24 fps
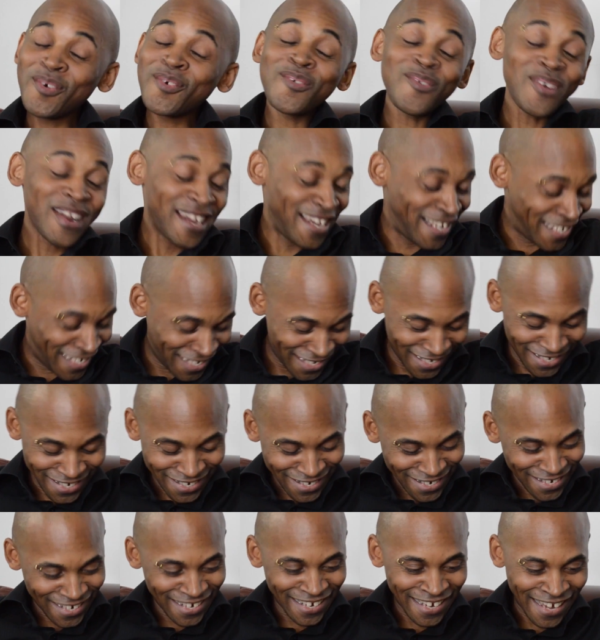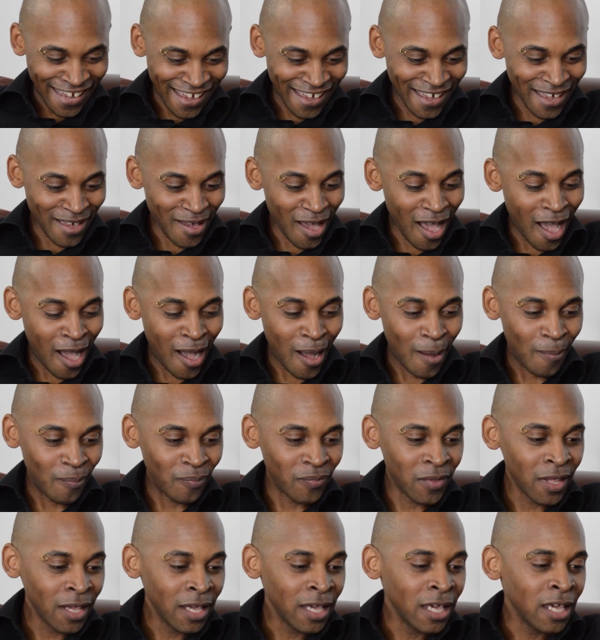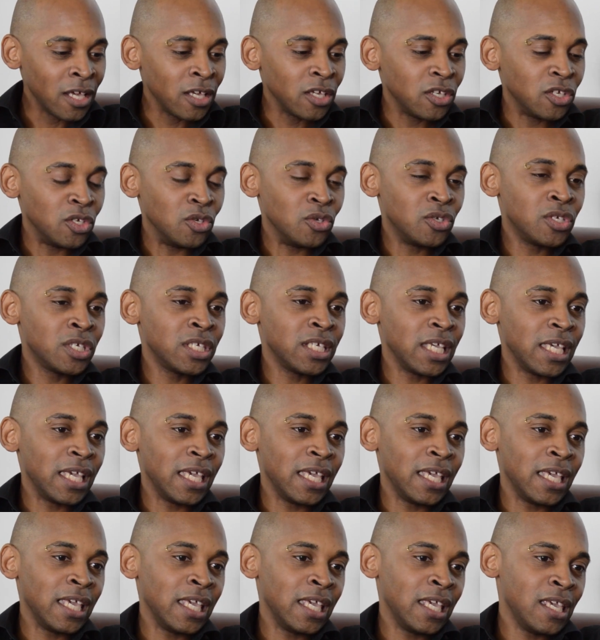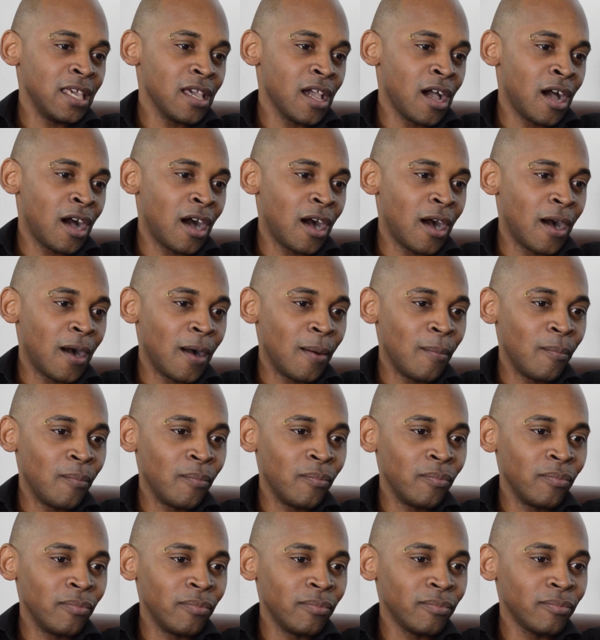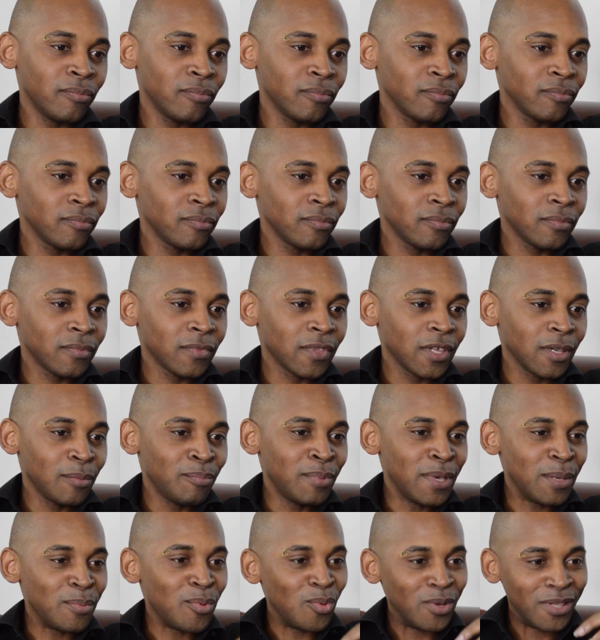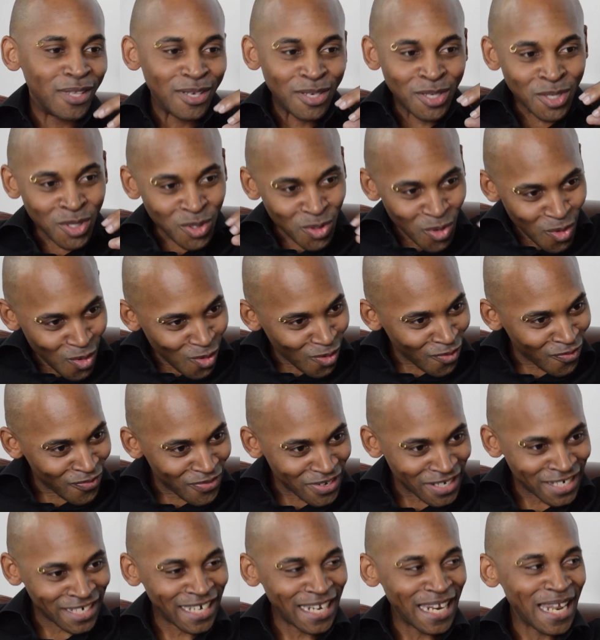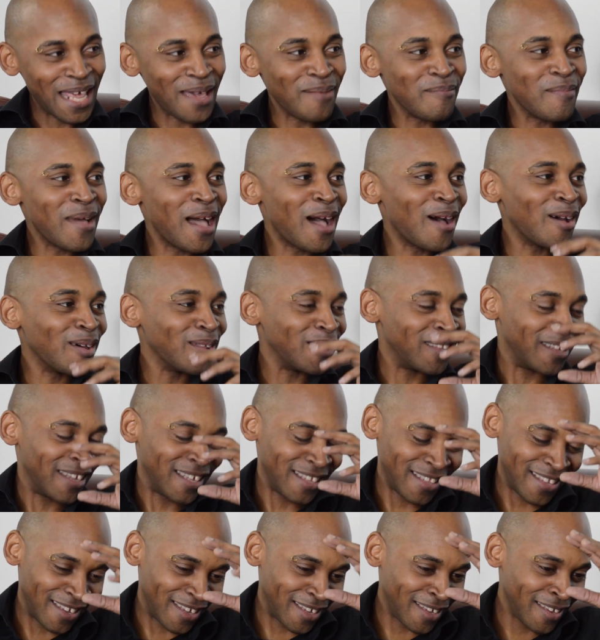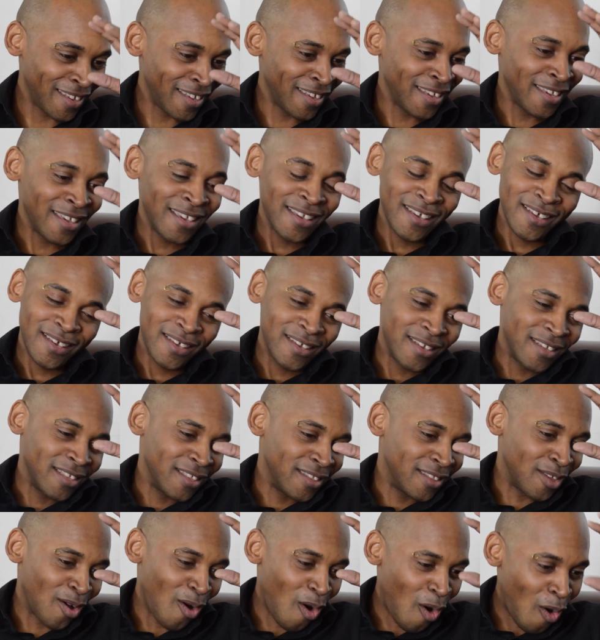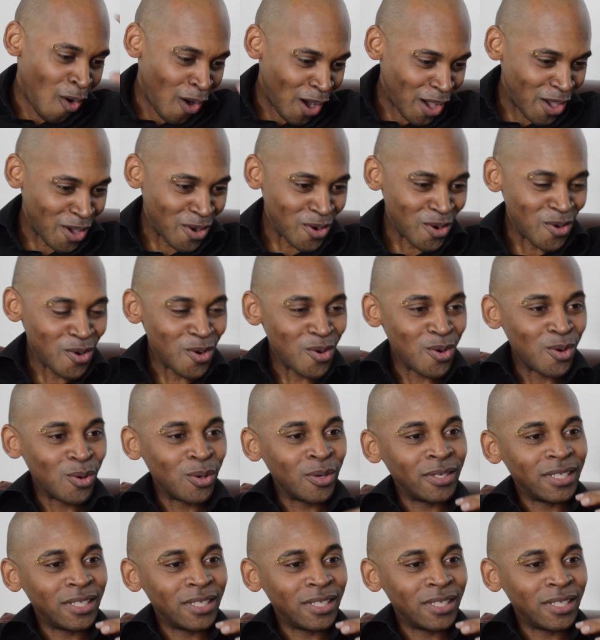crazy. Yeah. yeah? Um, you see um, people with the swordfish in their mouth, the the the oil,